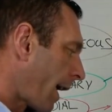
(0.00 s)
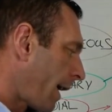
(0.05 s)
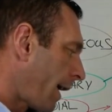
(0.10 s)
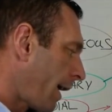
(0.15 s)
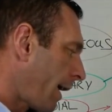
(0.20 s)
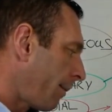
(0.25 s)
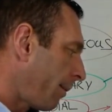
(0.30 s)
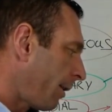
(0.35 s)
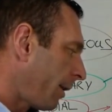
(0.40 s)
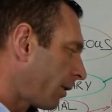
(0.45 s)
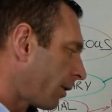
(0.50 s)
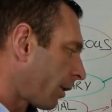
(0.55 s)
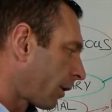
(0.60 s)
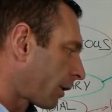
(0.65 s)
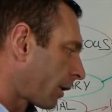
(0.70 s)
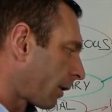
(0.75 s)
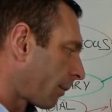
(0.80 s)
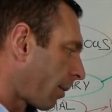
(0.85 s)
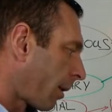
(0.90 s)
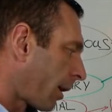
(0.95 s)

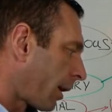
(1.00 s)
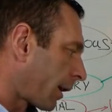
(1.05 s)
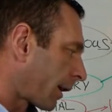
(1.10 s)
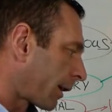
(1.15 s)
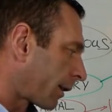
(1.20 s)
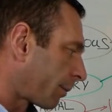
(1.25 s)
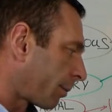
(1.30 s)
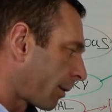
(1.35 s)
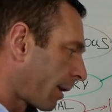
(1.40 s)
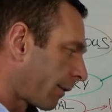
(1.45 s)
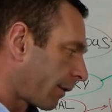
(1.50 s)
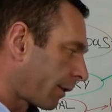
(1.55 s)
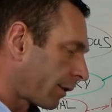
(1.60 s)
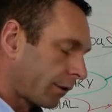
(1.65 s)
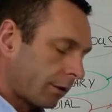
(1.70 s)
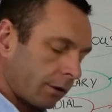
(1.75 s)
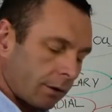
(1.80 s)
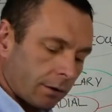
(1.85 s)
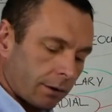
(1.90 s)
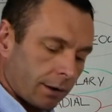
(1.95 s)
abductor pollicis
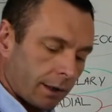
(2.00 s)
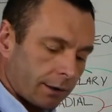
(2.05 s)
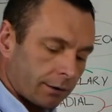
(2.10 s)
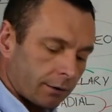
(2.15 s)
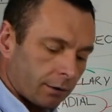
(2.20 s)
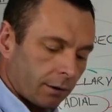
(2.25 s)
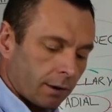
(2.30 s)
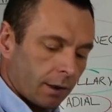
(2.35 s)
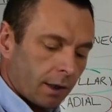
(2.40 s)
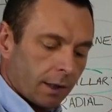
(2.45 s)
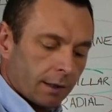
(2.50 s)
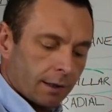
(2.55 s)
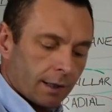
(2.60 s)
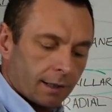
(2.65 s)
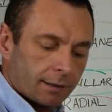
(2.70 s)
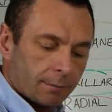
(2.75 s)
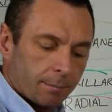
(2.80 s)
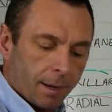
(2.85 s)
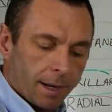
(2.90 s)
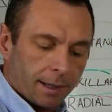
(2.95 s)
brevis, okay, so
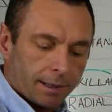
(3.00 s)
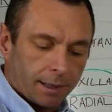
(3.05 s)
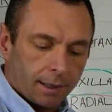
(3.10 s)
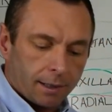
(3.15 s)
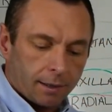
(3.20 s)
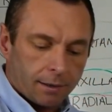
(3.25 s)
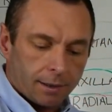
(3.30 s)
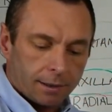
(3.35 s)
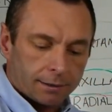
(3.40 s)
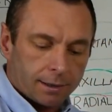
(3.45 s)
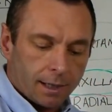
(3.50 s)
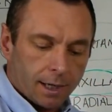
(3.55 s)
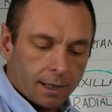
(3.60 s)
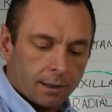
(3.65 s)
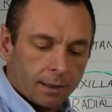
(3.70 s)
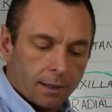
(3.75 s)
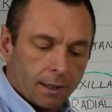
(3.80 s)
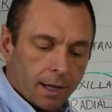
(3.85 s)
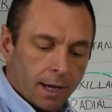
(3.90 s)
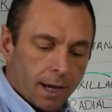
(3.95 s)
that's back here like
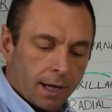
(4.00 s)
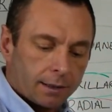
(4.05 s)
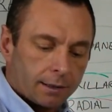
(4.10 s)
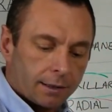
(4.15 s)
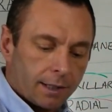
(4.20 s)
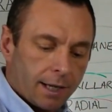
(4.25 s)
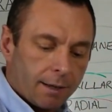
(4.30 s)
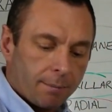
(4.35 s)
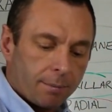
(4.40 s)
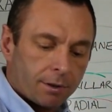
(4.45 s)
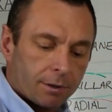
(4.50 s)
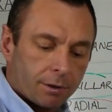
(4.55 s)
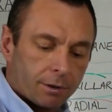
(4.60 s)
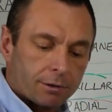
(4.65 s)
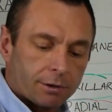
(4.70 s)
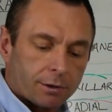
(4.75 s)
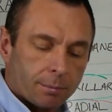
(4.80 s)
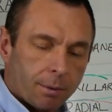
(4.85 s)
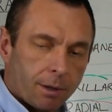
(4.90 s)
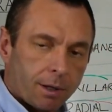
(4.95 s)
that, and it
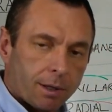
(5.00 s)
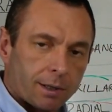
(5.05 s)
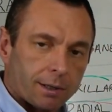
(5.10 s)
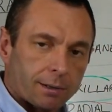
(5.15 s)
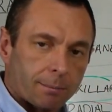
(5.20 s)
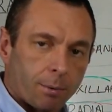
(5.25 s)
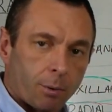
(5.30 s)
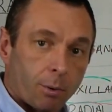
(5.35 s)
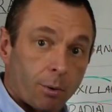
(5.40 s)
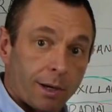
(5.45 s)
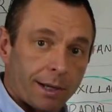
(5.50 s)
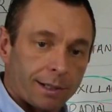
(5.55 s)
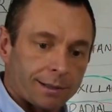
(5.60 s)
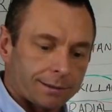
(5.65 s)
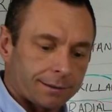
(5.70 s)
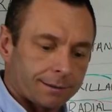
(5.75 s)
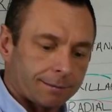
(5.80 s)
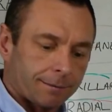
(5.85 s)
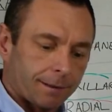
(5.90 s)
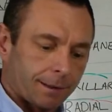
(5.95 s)
abducts the
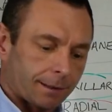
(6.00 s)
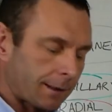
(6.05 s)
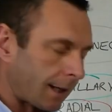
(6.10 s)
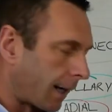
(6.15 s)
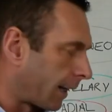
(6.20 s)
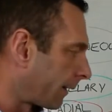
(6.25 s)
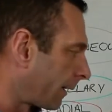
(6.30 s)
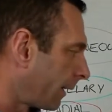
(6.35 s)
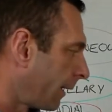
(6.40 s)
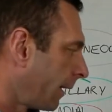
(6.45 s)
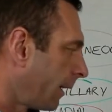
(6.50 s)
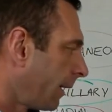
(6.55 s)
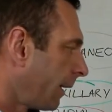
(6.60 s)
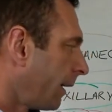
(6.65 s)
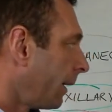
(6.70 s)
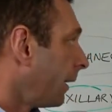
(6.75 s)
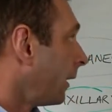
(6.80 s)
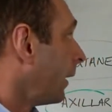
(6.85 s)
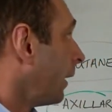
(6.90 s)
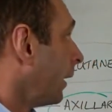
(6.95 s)
pollex like that.
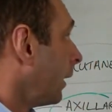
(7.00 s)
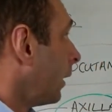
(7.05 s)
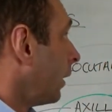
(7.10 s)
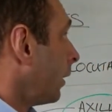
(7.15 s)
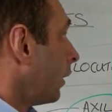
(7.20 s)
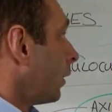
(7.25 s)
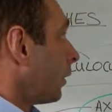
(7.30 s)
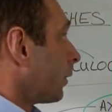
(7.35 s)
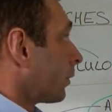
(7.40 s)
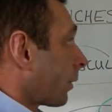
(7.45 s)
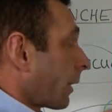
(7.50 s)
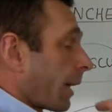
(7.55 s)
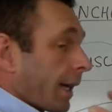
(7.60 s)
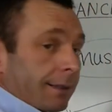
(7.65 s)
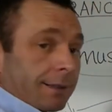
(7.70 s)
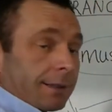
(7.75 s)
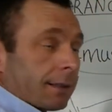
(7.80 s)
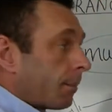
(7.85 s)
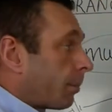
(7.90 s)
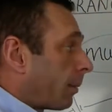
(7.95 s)
So
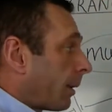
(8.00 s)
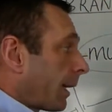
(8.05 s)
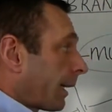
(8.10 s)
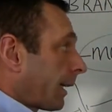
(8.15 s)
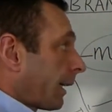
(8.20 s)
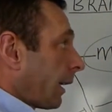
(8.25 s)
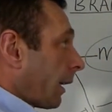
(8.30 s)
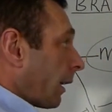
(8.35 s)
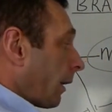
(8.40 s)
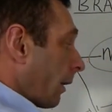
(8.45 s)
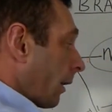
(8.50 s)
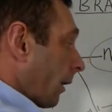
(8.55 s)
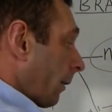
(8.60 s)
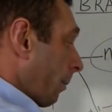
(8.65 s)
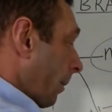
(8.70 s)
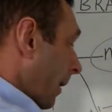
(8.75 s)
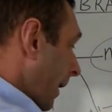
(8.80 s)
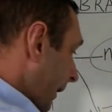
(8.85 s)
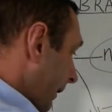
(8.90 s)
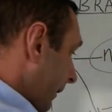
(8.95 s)
that's the brachial
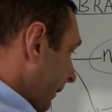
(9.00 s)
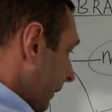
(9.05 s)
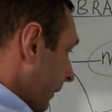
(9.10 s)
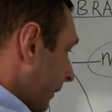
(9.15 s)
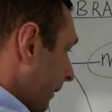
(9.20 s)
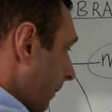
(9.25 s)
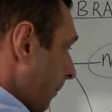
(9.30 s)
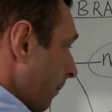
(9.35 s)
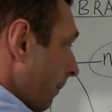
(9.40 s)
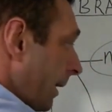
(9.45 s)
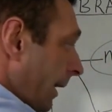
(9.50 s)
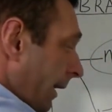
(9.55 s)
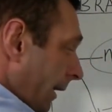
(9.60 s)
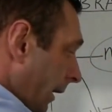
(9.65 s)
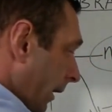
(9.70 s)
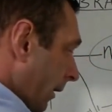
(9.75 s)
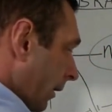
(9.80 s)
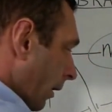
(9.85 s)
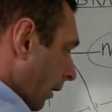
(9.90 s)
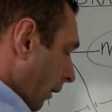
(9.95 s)
plexus
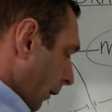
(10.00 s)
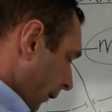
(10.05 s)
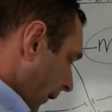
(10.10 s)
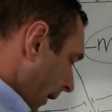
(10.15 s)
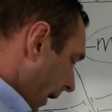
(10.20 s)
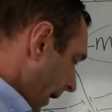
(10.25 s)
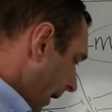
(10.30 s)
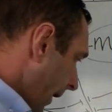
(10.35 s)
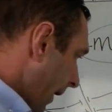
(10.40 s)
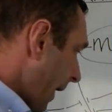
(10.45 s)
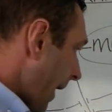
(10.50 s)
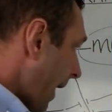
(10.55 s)
median nerve. And